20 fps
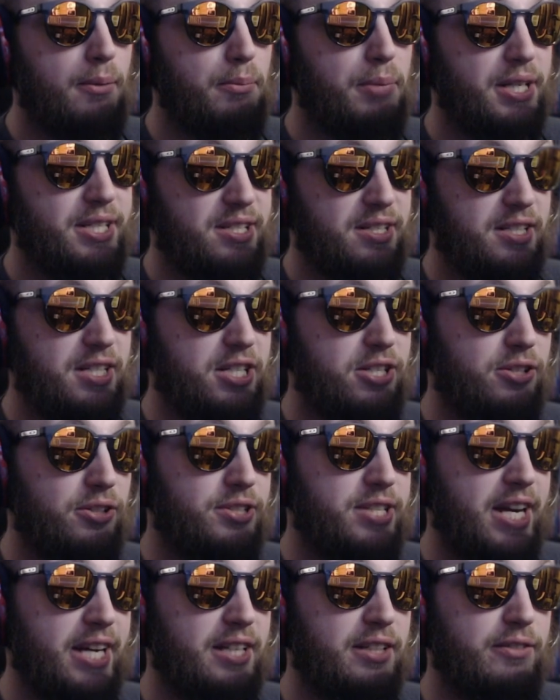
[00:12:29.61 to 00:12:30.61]
Plus an additional
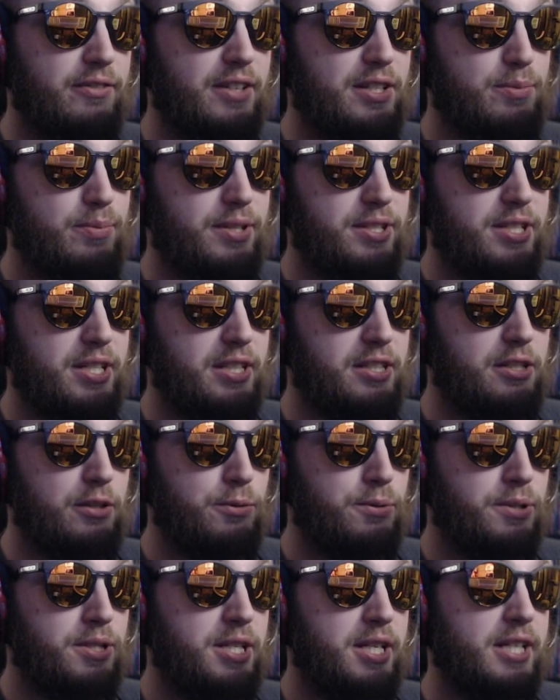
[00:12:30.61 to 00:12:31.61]
attack and defense plus
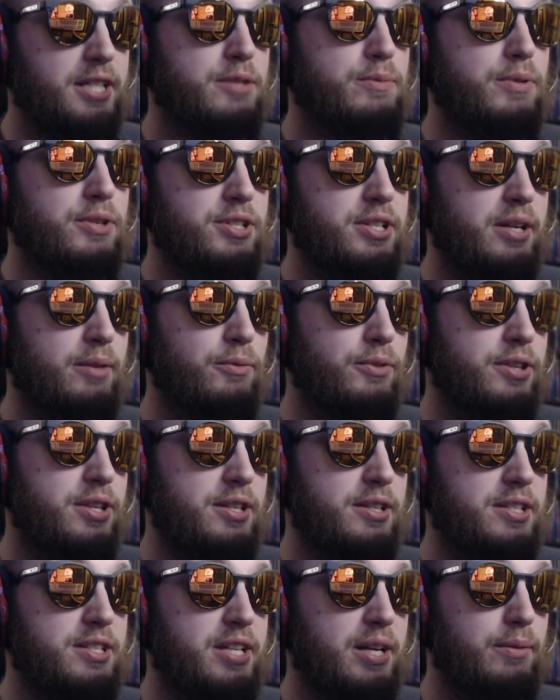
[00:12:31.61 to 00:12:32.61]
66%
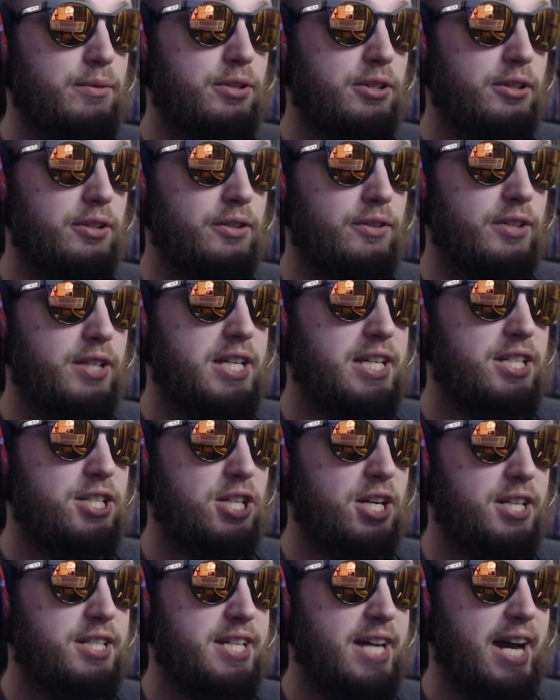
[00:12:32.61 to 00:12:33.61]
within the same turn as each
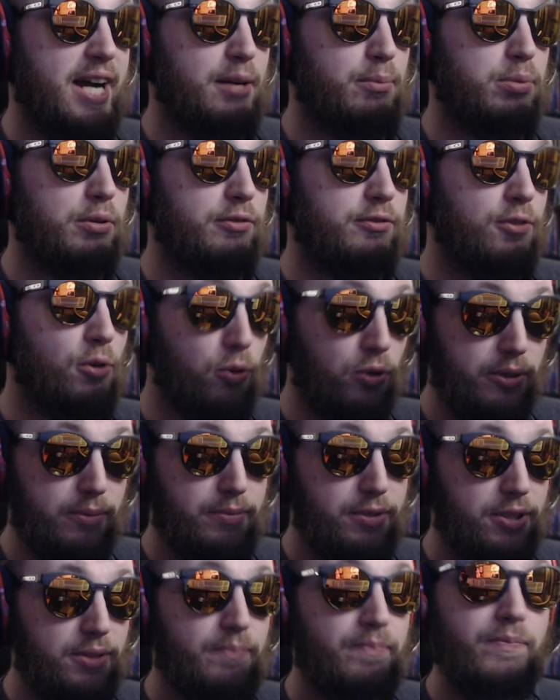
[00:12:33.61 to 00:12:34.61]
attack
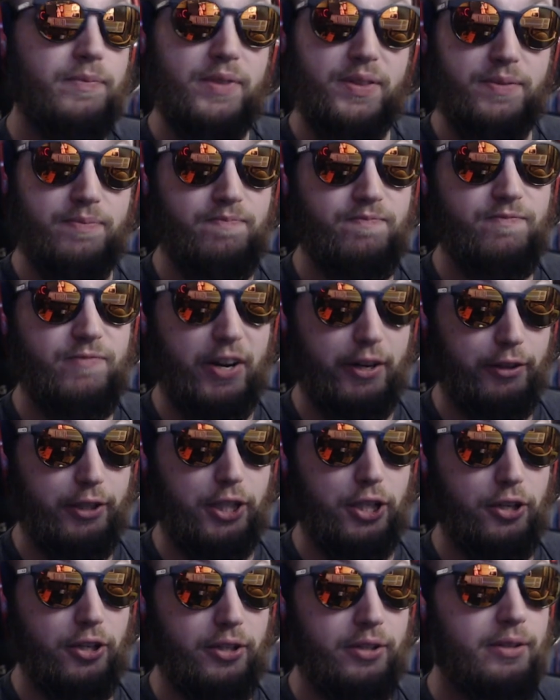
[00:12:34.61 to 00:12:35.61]
performed. Very
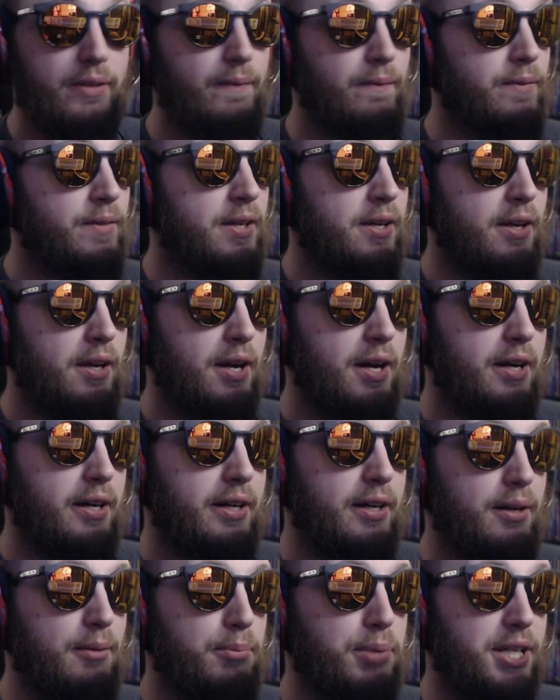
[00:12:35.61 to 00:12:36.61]
good.
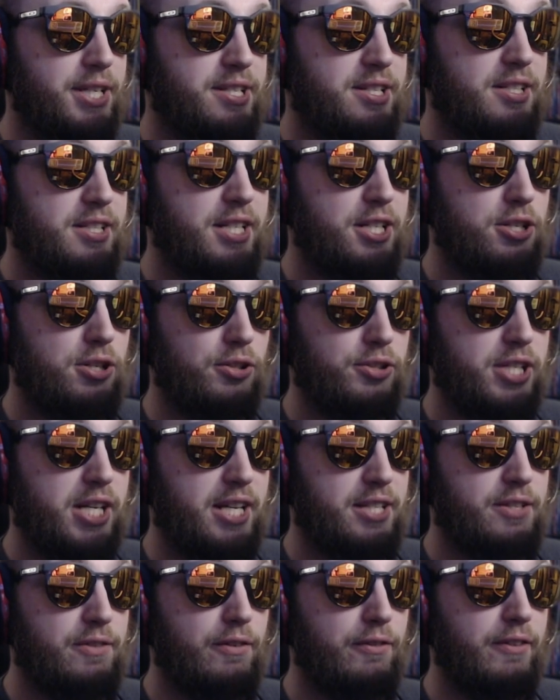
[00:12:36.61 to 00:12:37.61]
Plus an additional
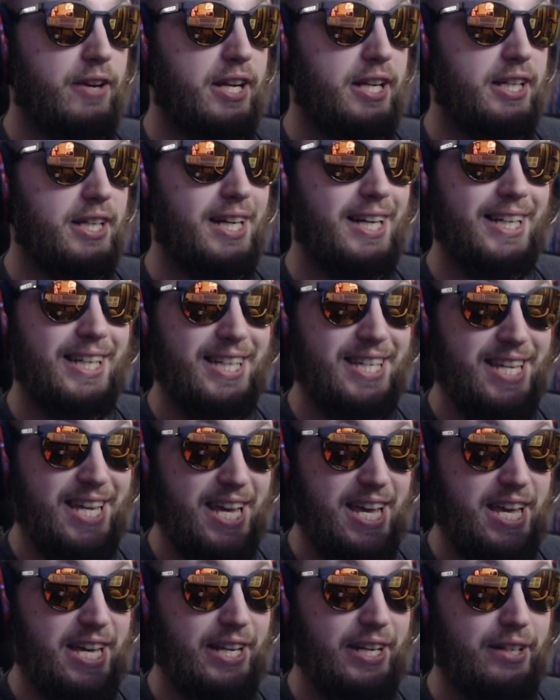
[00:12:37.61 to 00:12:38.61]
chance of evading
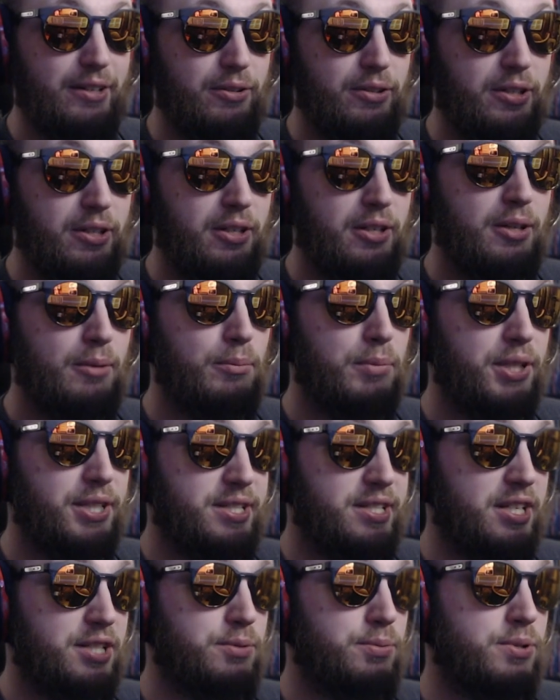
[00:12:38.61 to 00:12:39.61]
again,
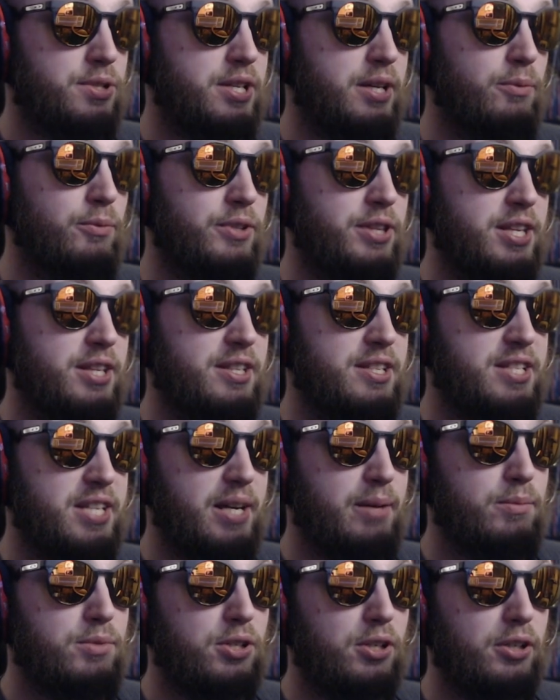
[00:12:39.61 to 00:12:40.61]
plus 6% within the
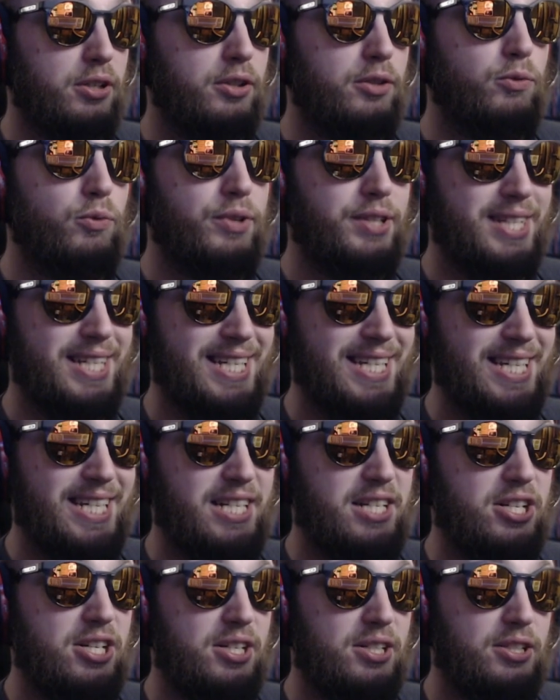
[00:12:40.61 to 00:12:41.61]
same turn with
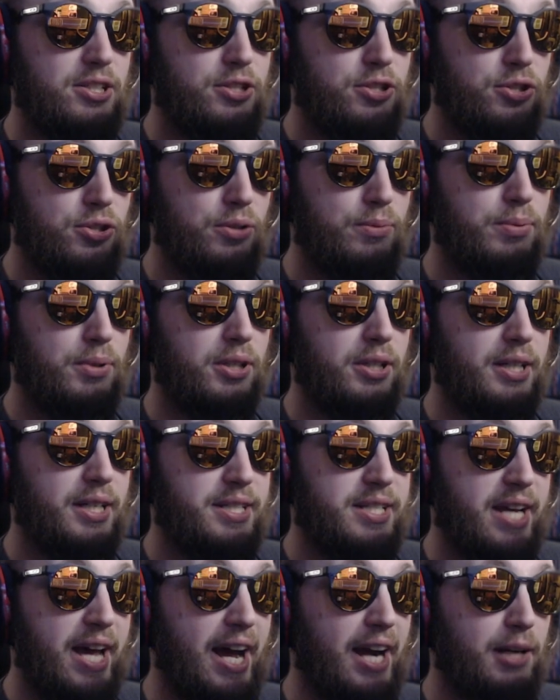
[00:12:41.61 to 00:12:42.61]
each super
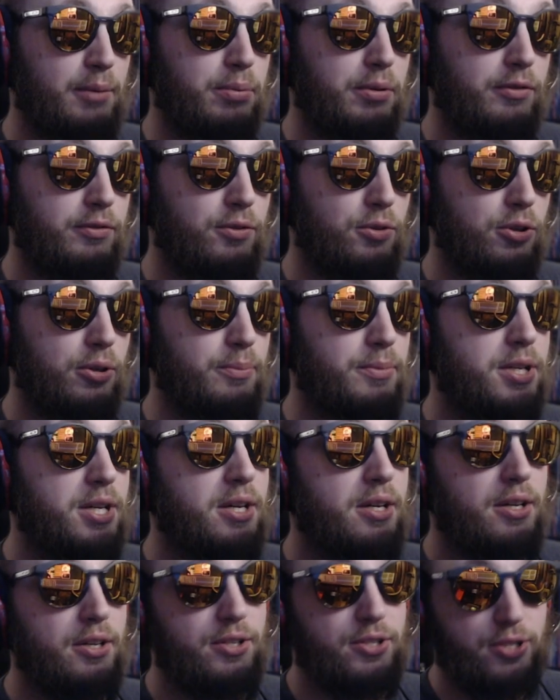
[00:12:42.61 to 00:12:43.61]
attack performed.
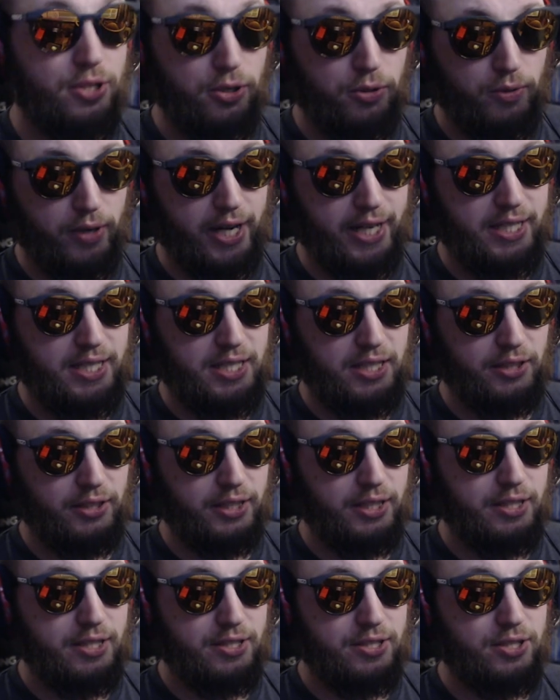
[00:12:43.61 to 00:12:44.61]
So
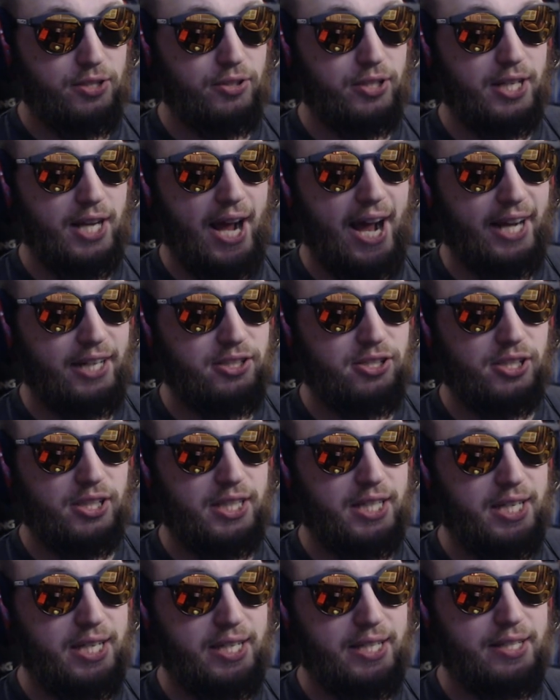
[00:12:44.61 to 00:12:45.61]
ideally, this unit
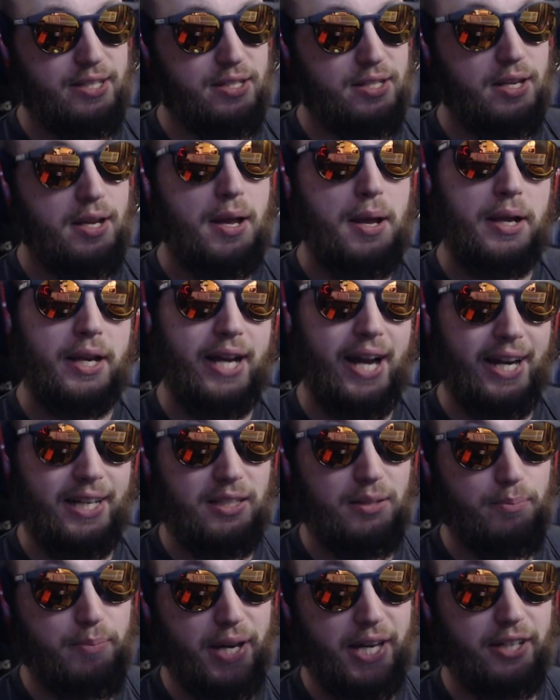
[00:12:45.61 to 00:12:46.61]
actually is
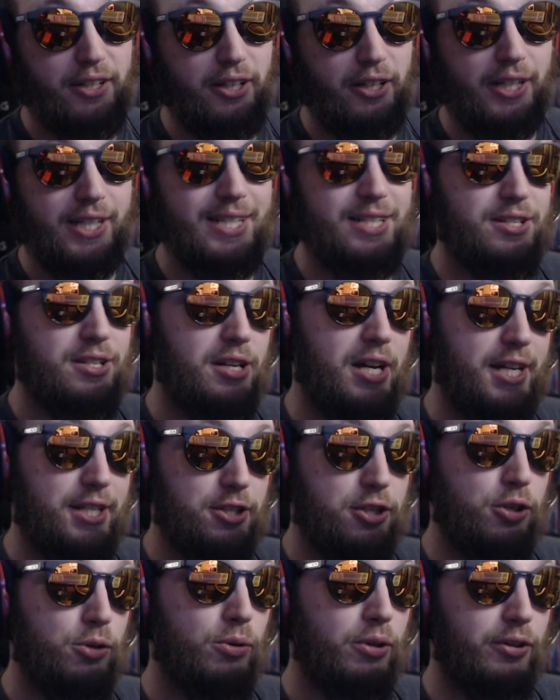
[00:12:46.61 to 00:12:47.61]
kind of better in slot
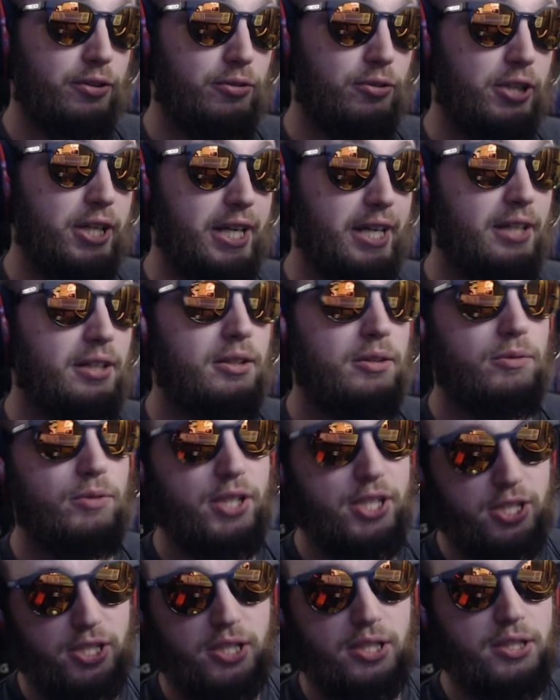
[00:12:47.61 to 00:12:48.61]
2 or 3,
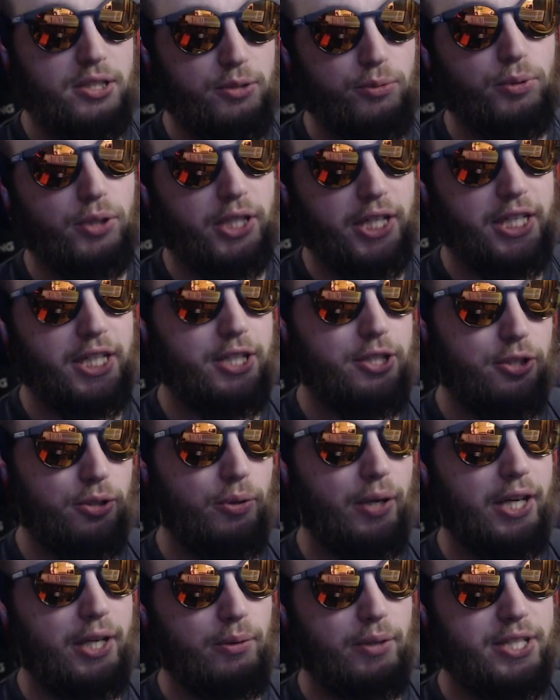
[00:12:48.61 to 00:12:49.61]
which you were going to
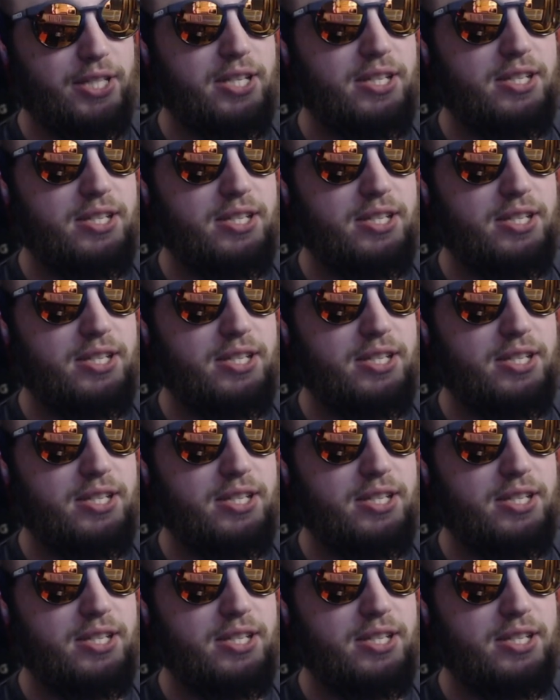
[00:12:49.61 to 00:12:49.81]
do anyways.